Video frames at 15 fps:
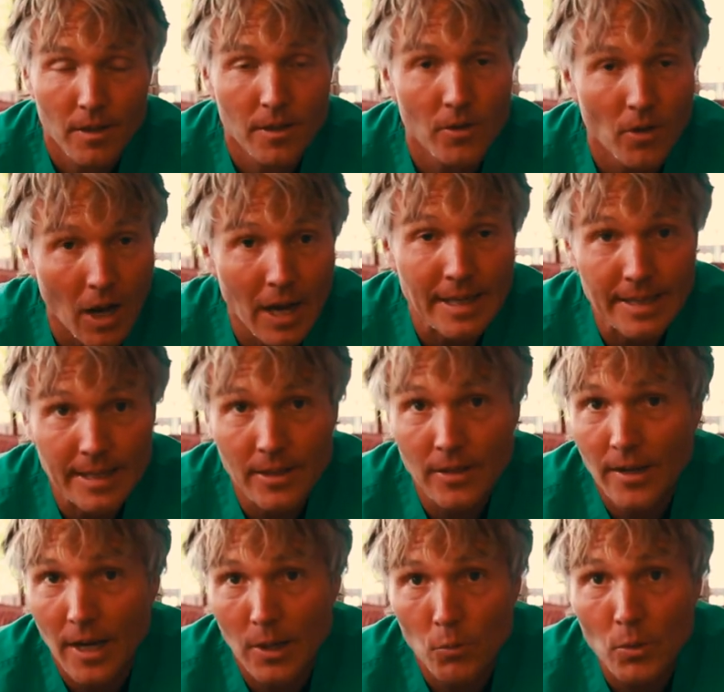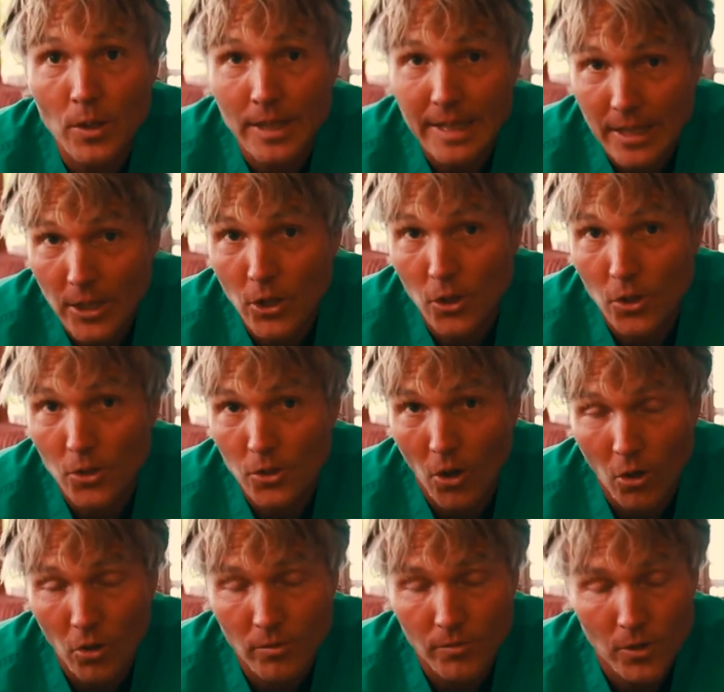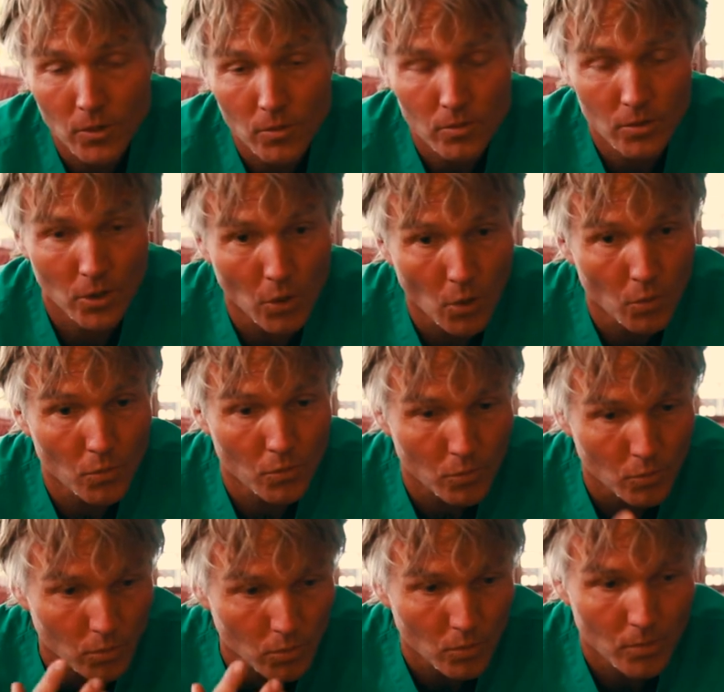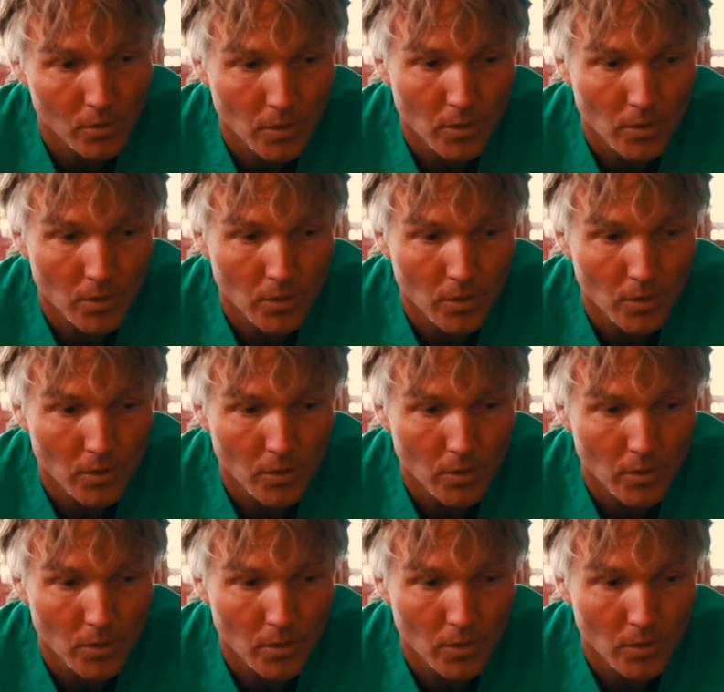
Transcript: You know, ideally, I really encourage all of you to go through,